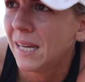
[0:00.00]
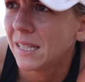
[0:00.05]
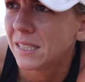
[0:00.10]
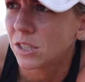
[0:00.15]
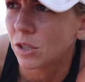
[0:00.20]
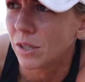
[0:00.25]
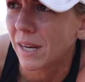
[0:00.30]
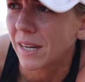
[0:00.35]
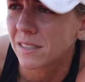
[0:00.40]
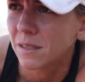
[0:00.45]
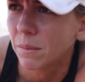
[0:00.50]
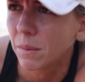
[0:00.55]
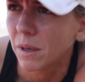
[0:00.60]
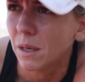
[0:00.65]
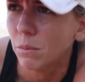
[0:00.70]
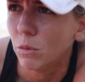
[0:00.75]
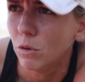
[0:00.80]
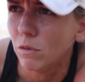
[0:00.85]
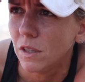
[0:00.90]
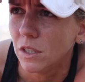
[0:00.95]
So next I'm going
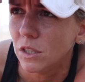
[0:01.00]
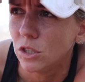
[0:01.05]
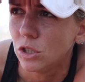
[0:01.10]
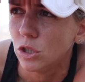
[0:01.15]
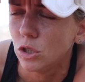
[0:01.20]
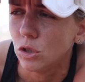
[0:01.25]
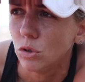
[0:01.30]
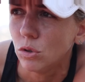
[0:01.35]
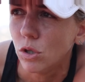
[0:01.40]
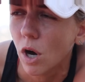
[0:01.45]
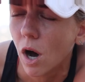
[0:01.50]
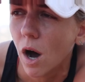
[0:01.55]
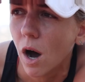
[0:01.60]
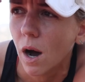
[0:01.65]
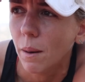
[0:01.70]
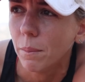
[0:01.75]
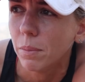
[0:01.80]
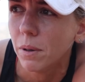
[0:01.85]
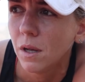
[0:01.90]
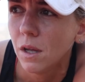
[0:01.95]
to move into the
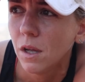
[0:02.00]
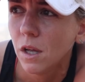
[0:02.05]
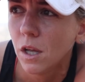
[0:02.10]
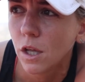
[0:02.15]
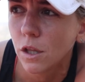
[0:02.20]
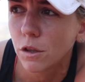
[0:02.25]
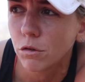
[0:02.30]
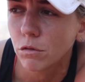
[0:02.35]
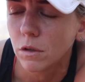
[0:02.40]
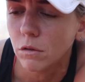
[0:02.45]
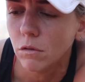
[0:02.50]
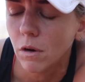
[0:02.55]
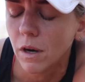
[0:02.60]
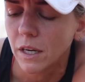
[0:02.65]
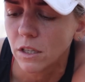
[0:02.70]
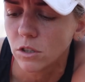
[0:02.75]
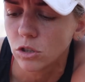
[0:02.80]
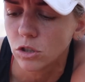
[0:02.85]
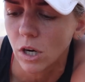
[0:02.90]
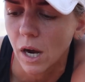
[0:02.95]
hop, three
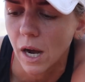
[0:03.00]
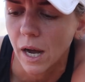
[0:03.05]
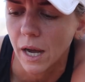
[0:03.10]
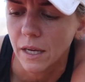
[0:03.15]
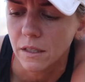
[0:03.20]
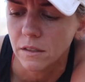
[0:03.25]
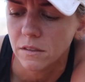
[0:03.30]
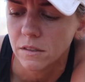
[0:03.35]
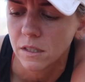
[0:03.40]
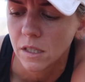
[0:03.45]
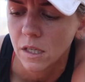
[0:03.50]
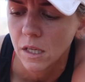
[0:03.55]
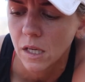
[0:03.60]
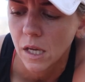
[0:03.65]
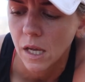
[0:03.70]
running strides,